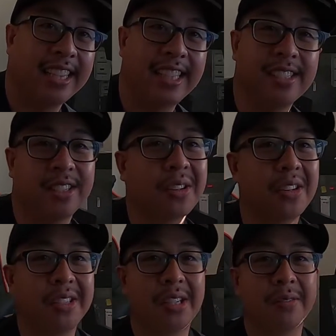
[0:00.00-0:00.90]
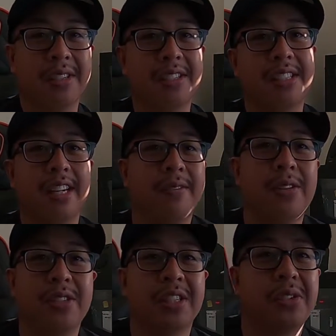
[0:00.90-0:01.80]
and these are the coilovers if
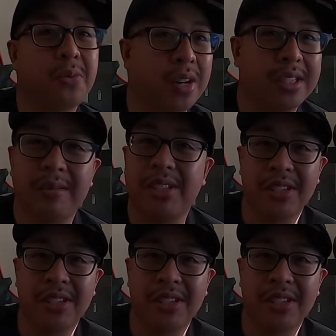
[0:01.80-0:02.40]
you just want some